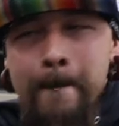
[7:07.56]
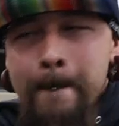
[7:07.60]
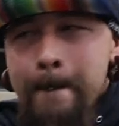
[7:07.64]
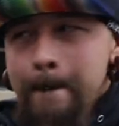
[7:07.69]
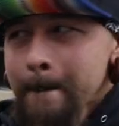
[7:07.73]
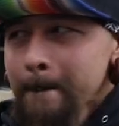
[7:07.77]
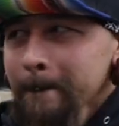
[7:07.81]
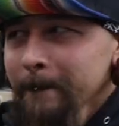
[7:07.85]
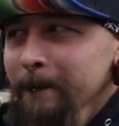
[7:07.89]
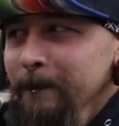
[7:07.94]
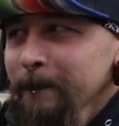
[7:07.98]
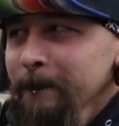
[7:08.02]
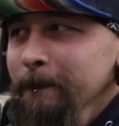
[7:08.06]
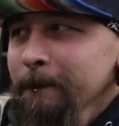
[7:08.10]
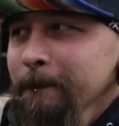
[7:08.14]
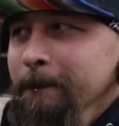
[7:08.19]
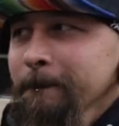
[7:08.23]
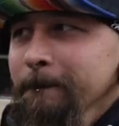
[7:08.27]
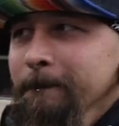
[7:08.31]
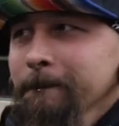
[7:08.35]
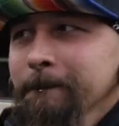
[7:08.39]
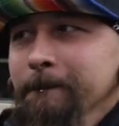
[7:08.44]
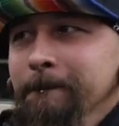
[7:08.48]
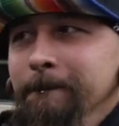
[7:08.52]

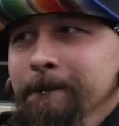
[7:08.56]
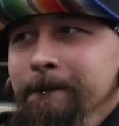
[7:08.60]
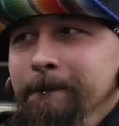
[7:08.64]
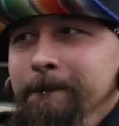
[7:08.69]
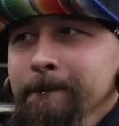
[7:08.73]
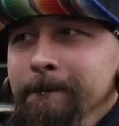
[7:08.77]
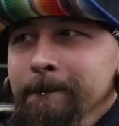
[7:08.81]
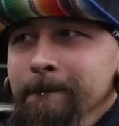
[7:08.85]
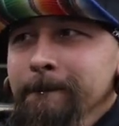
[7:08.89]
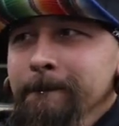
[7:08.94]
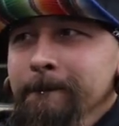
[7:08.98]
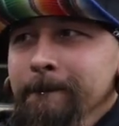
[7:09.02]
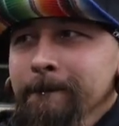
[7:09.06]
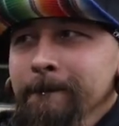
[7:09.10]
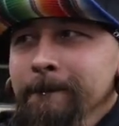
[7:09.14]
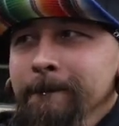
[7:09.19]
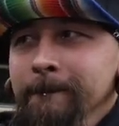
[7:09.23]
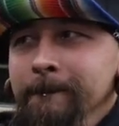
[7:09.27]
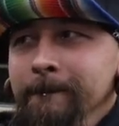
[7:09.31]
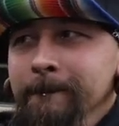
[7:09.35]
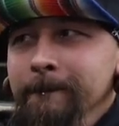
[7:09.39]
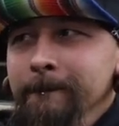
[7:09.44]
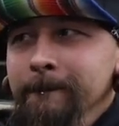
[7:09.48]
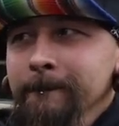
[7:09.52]

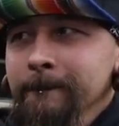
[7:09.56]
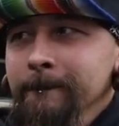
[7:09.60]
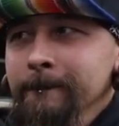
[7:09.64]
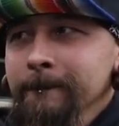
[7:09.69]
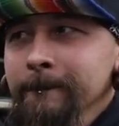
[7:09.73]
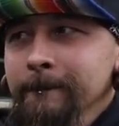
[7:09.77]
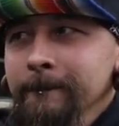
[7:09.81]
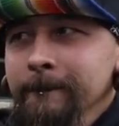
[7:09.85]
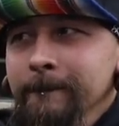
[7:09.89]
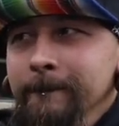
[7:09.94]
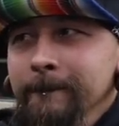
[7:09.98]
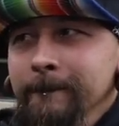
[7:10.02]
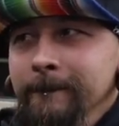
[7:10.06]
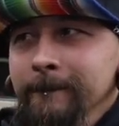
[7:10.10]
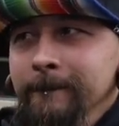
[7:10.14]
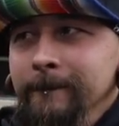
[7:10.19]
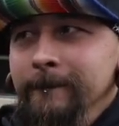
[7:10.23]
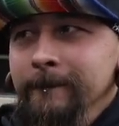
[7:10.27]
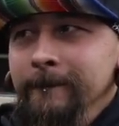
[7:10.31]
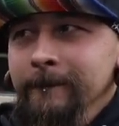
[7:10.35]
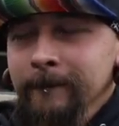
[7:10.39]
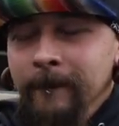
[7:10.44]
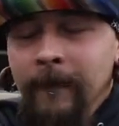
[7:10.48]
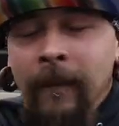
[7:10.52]

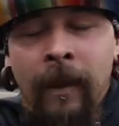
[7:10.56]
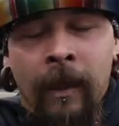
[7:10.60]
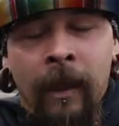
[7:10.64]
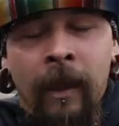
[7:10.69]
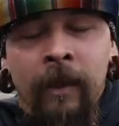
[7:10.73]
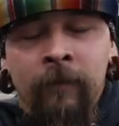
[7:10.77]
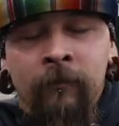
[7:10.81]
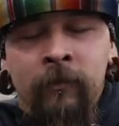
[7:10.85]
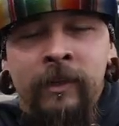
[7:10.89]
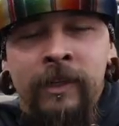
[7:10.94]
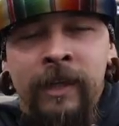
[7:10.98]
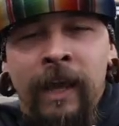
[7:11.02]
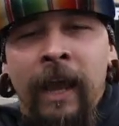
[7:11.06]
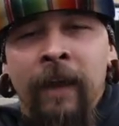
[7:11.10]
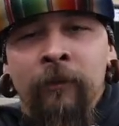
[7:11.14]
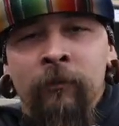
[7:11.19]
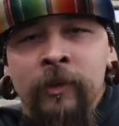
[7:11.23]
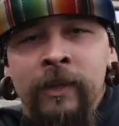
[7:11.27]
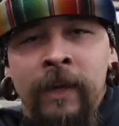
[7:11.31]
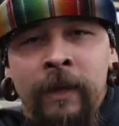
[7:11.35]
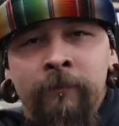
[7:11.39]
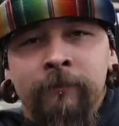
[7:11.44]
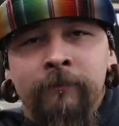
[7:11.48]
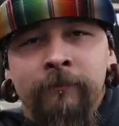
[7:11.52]

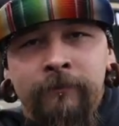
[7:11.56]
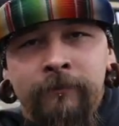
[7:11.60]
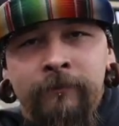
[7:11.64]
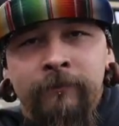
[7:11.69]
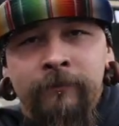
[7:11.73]
The person shown says nothing.